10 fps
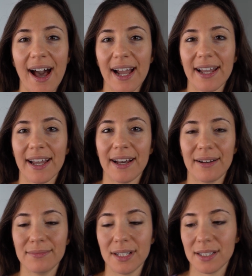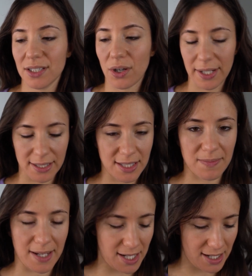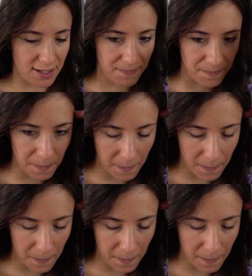I am going to be